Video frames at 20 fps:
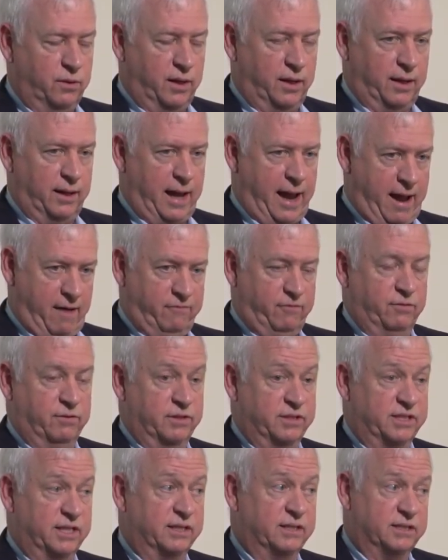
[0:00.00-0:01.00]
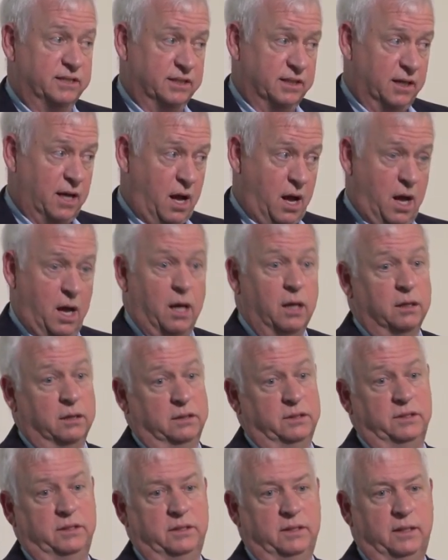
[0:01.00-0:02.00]
And after the sentencing,
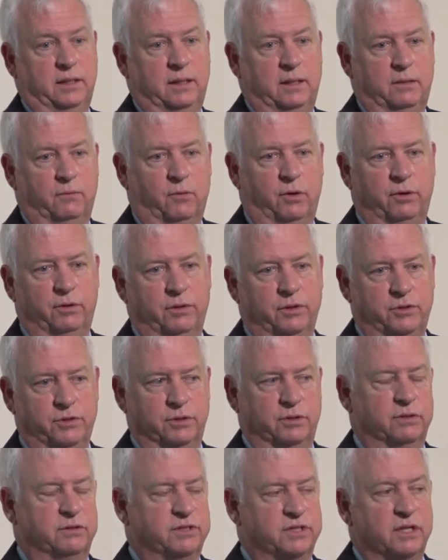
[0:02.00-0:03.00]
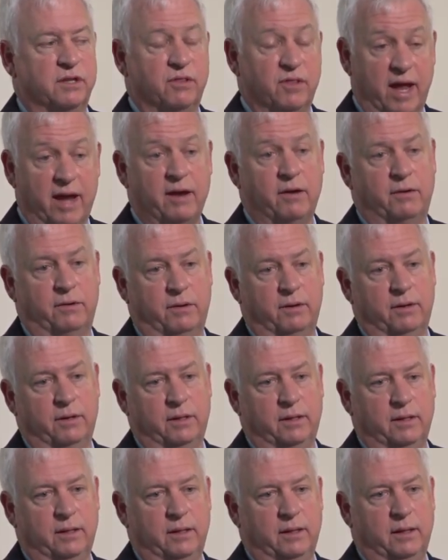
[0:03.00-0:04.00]
hugged one of the jurors and thanked
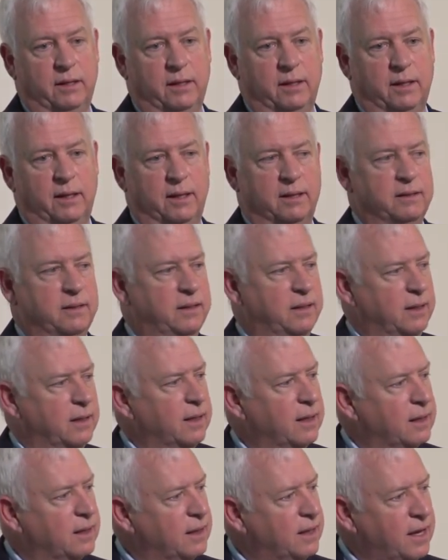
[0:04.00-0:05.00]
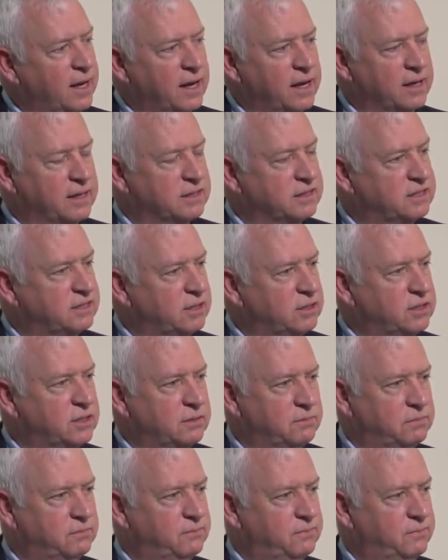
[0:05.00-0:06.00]
her. And it is such
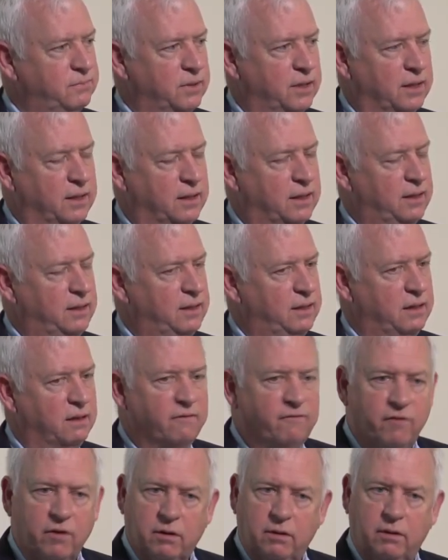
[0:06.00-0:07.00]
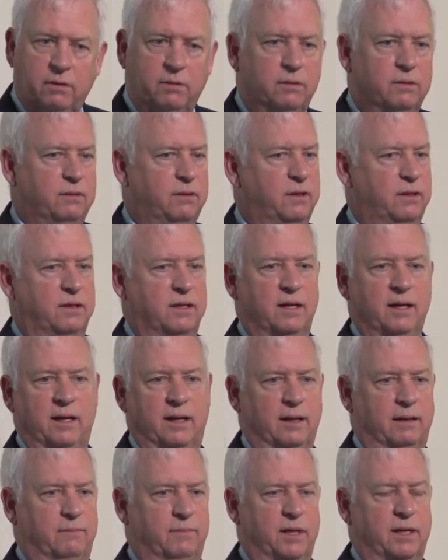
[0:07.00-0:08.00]
a, like, difficult thing
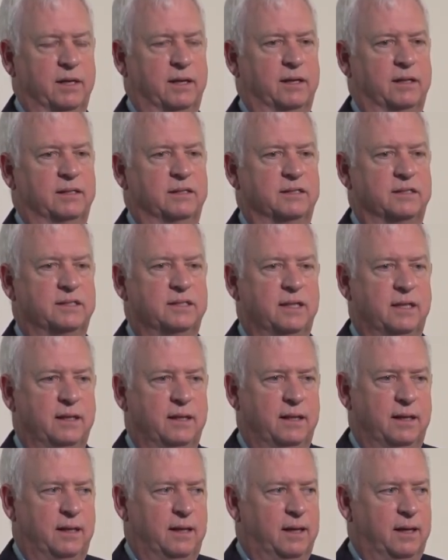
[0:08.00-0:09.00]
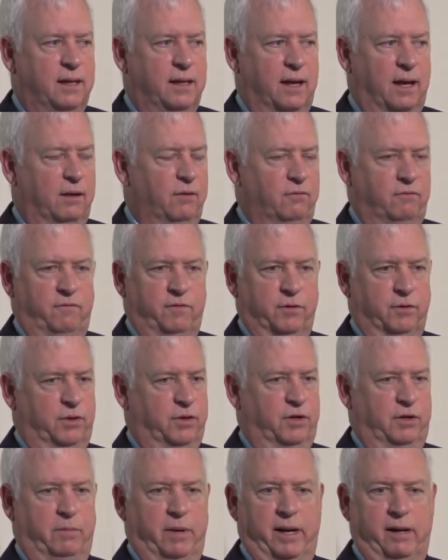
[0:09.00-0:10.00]
because I don't feel
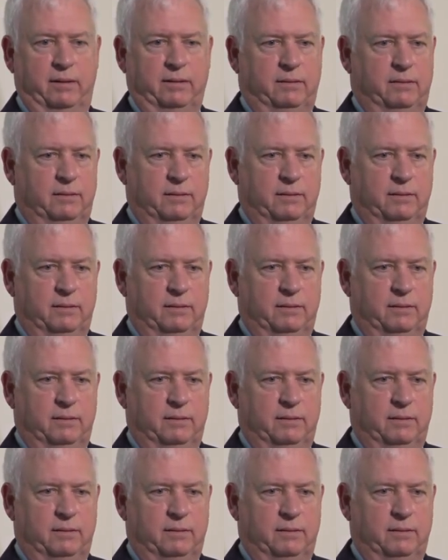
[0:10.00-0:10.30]
good about